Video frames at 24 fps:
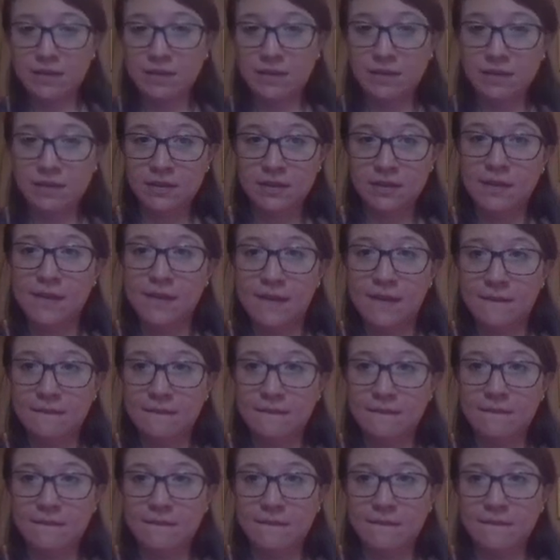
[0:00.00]

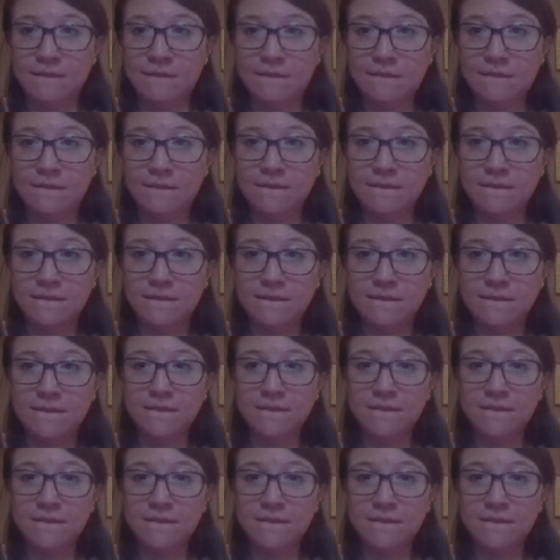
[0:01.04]
Nothing is said.